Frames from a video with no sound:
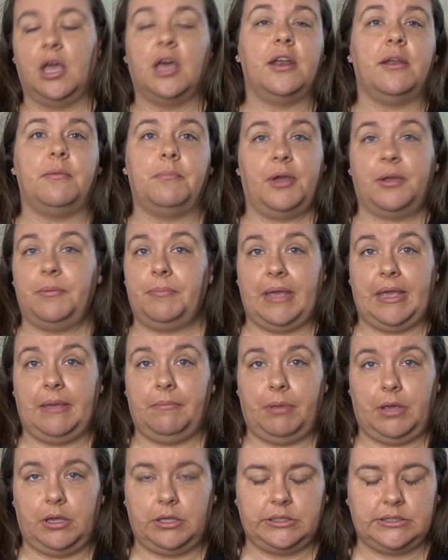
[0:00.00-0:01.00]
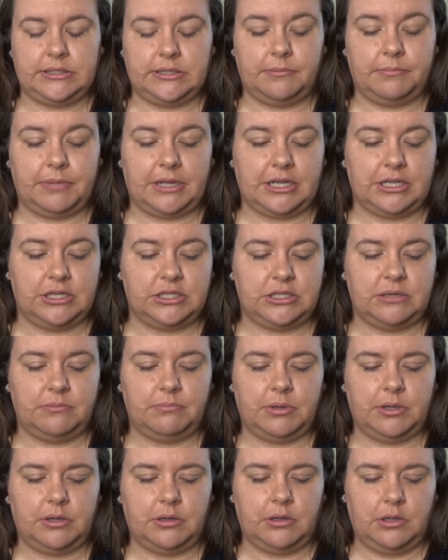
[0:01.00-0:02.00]
I don't mind paying postage and packaging,
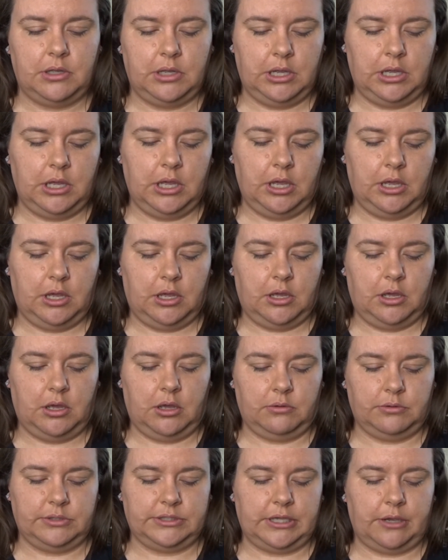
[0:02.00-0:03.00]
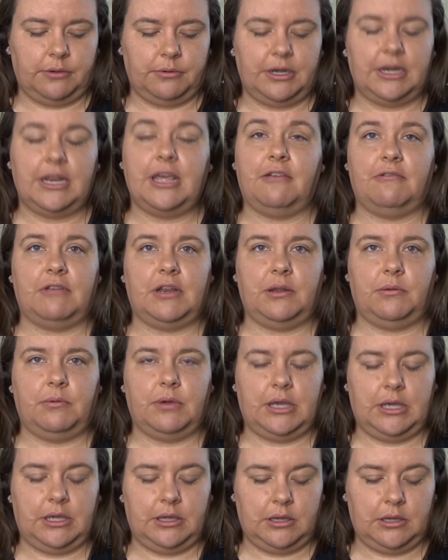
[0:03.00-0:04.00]
but I was going there
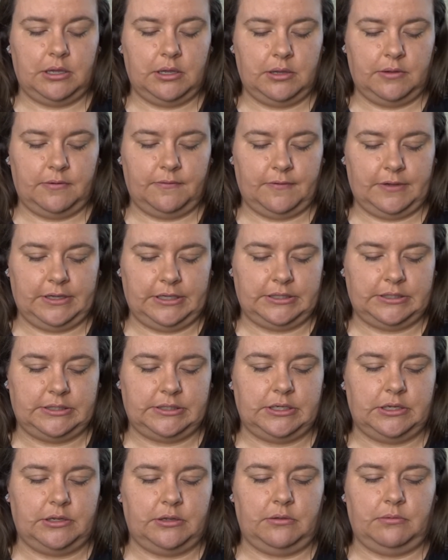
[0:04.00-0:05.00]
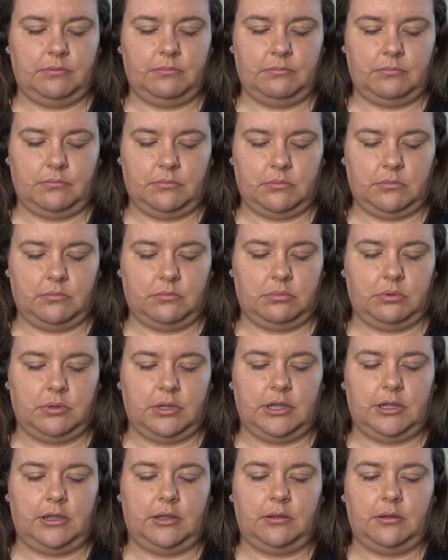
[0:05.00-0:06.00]
anyway, thanks to
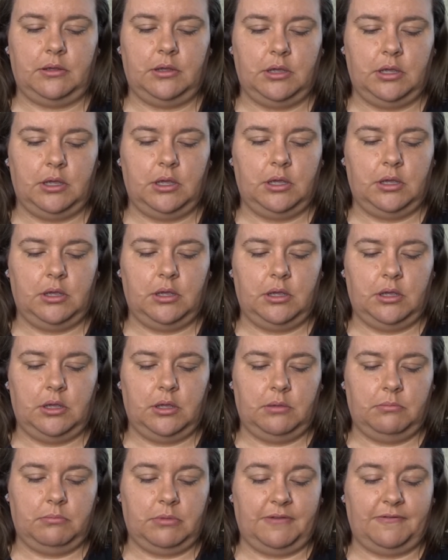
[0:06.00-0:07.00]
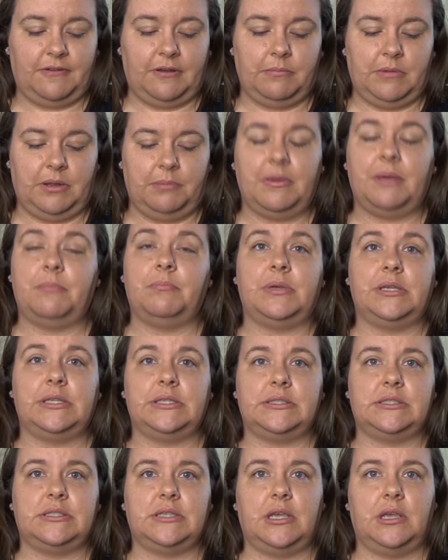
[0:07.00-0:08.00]
my family
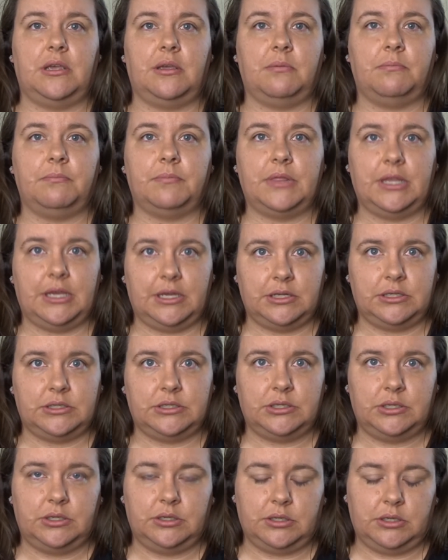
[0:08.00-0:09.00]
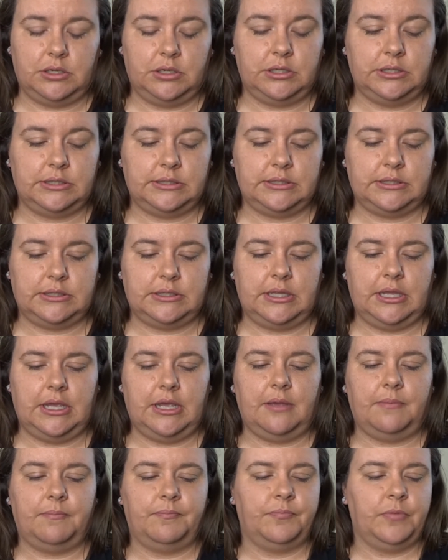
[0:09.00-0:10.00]
members that took us
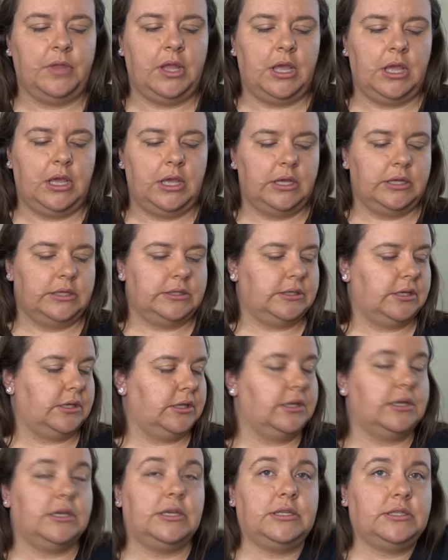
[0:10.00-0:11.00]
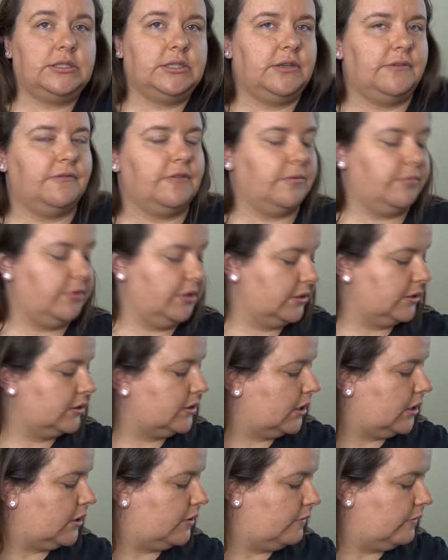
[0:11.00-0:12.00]
there. So the two fabrics
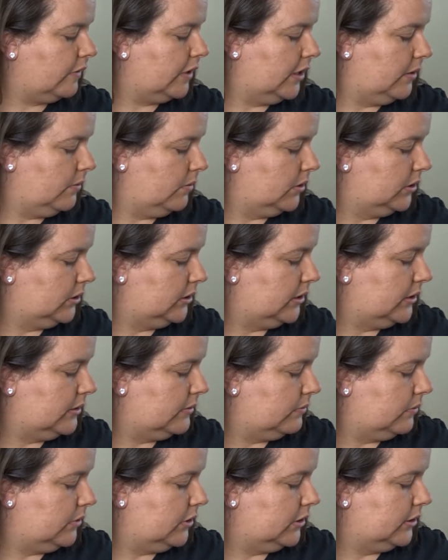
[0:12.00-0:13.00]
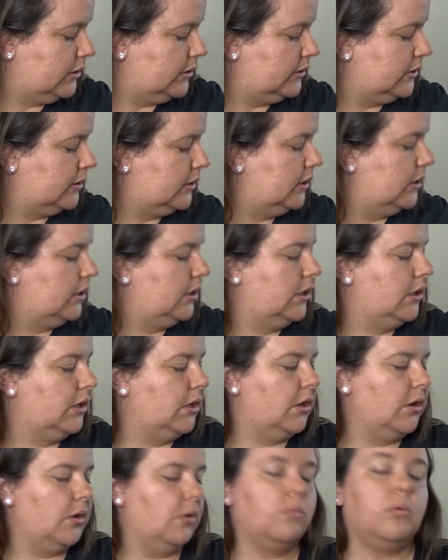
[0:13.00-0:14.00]
that I really wanted was
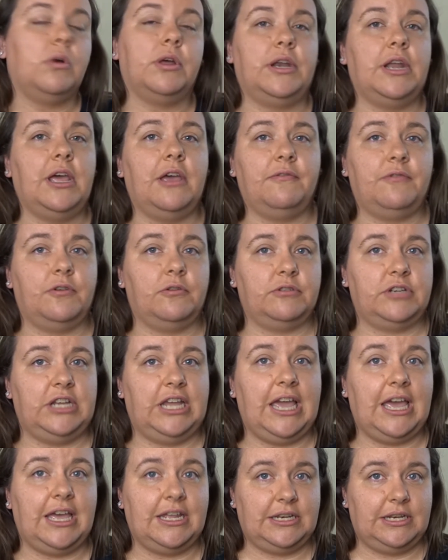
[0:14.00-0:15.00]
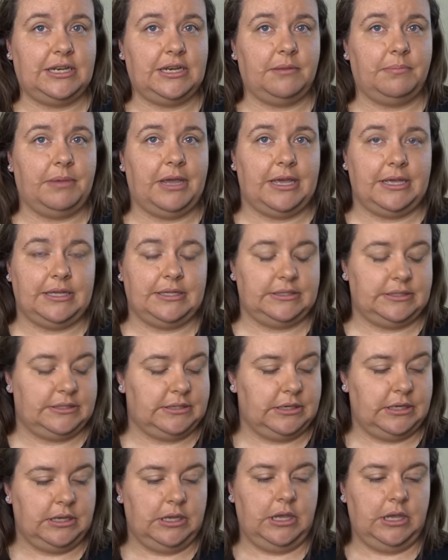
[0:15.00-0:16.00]
one that I've already had in the past,